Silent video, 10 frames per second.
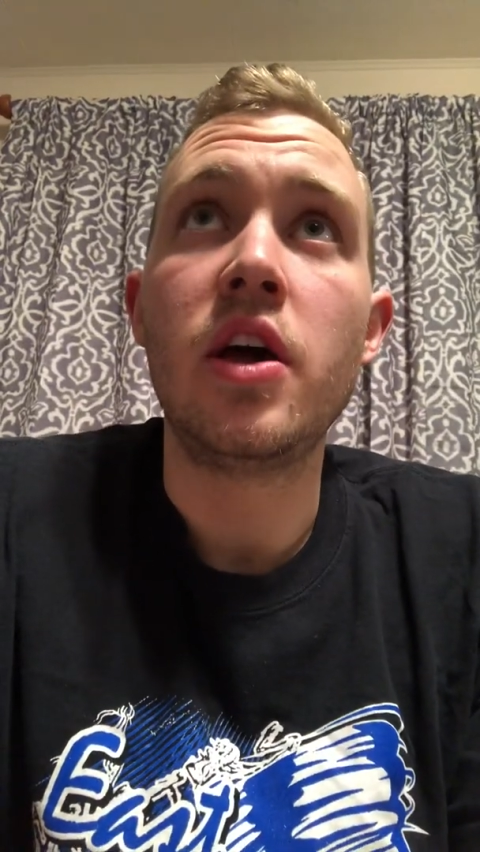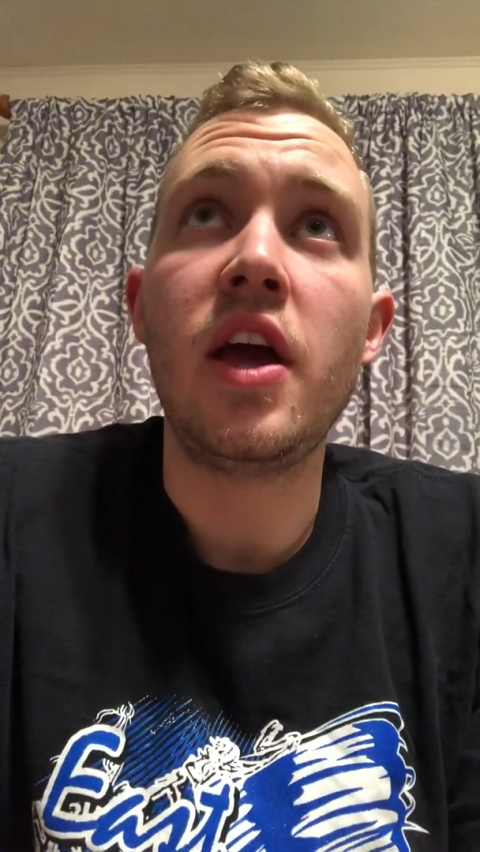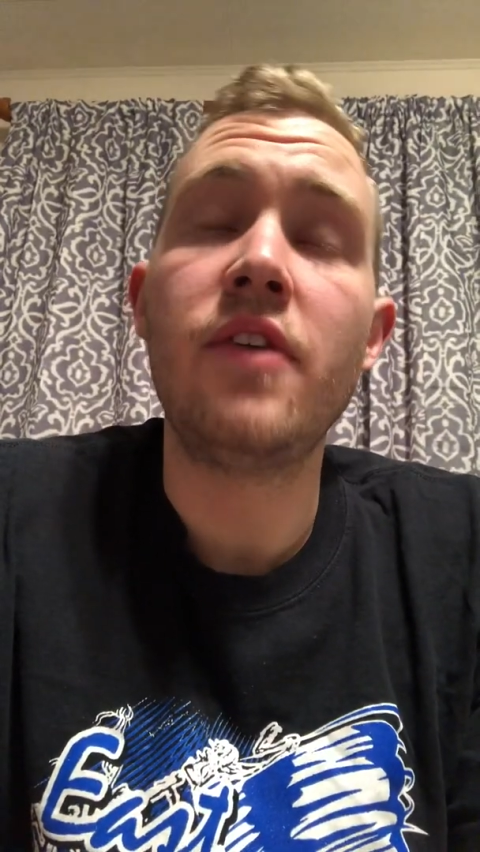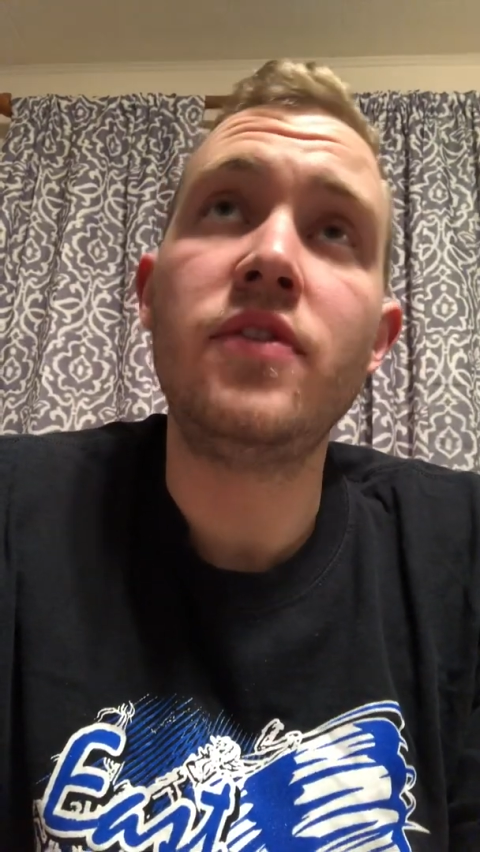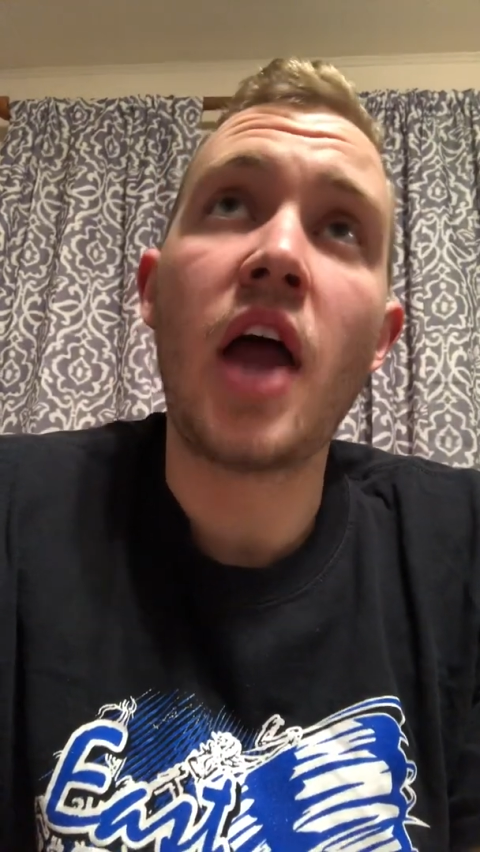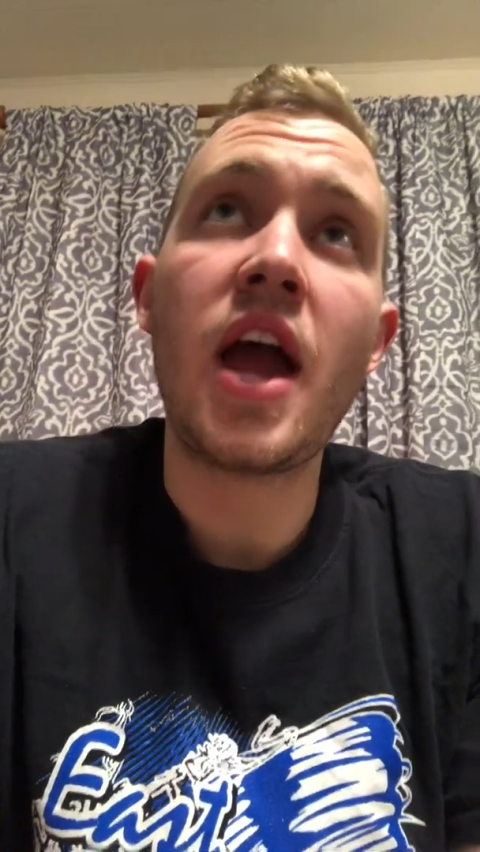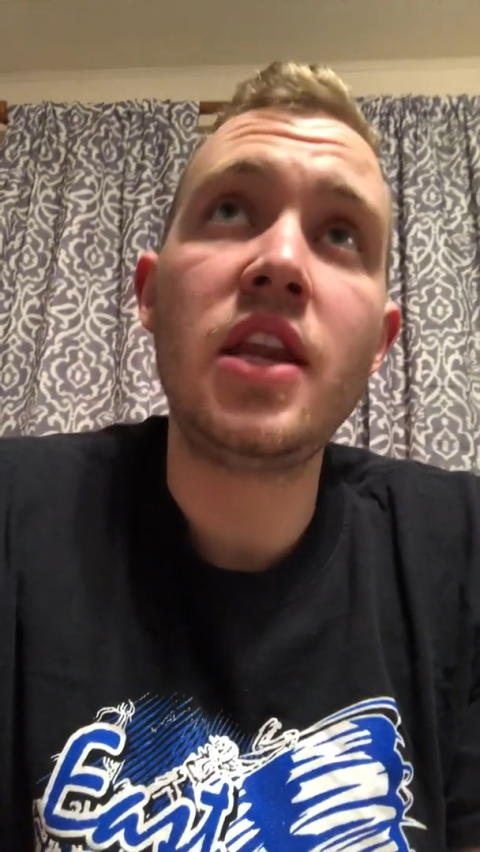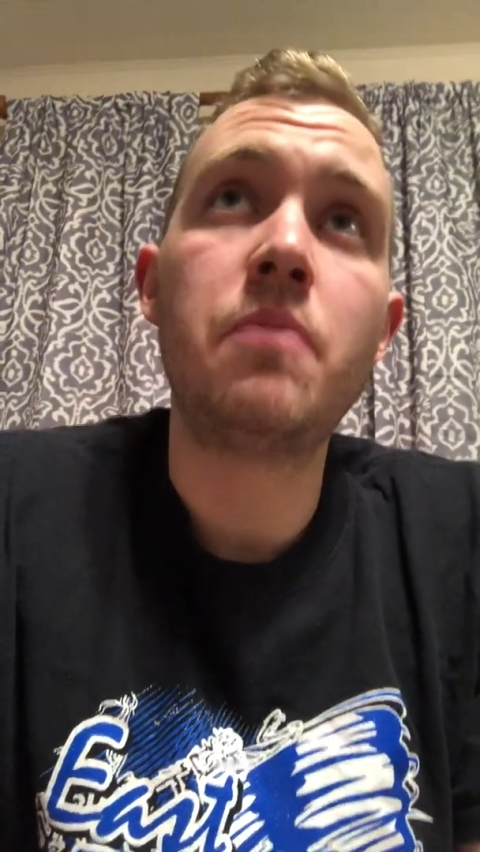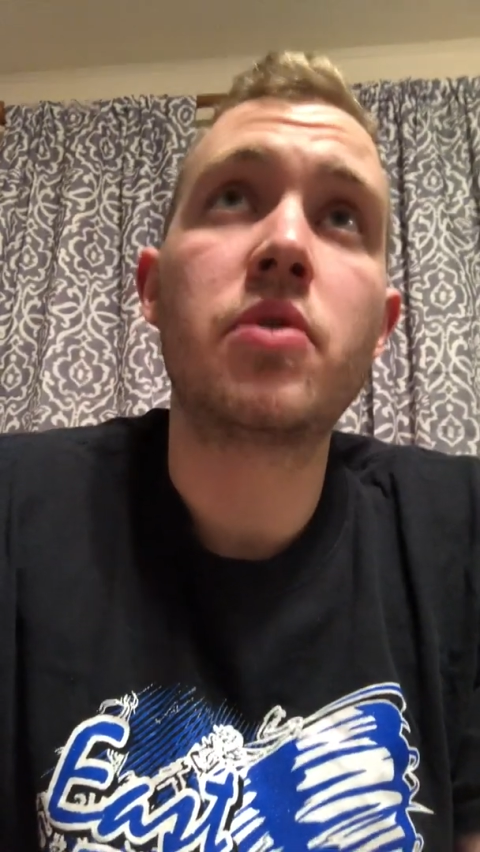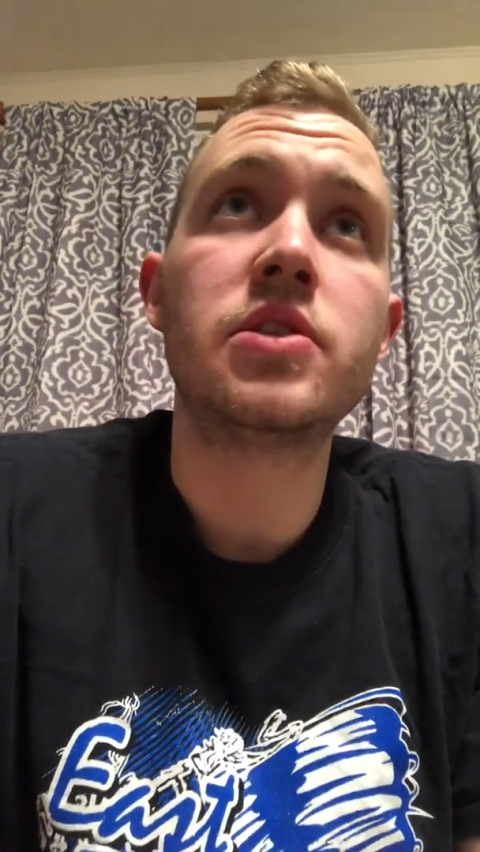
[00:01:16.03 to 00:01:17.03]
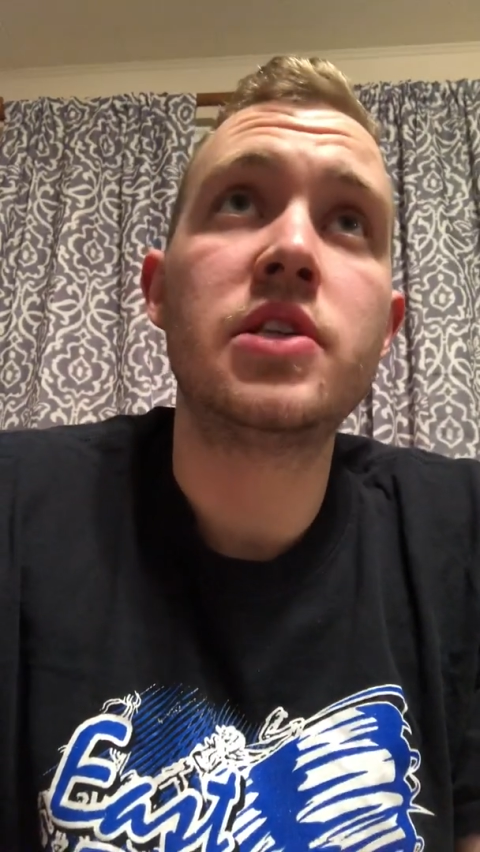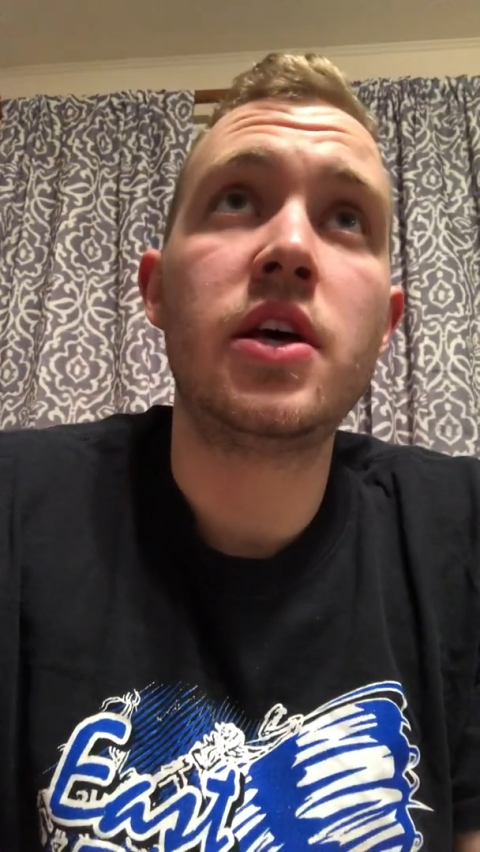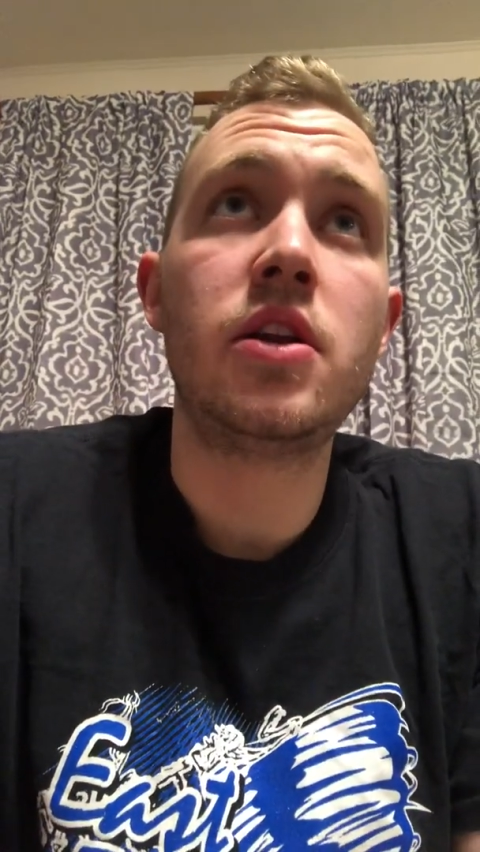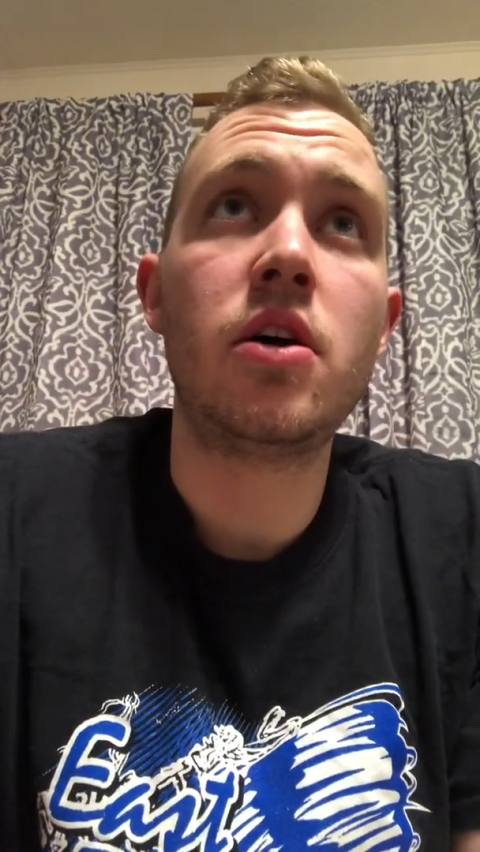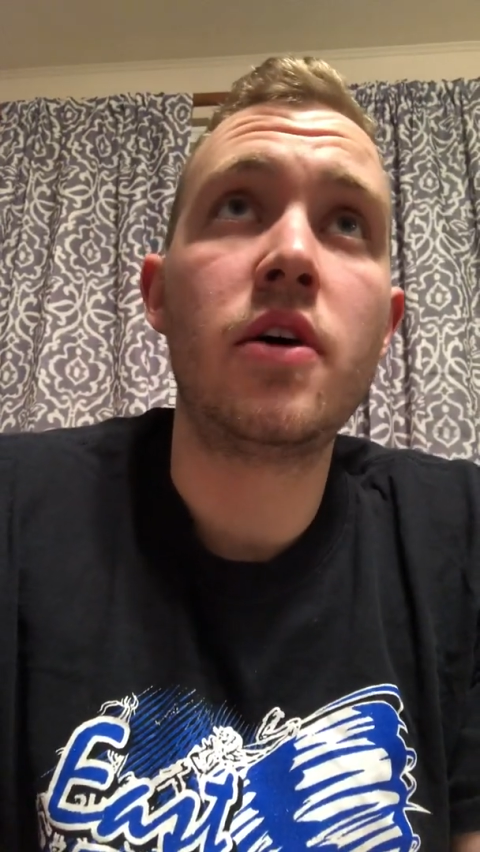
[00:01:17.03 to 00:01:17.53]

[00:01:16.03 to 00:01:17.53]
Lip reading: if 90%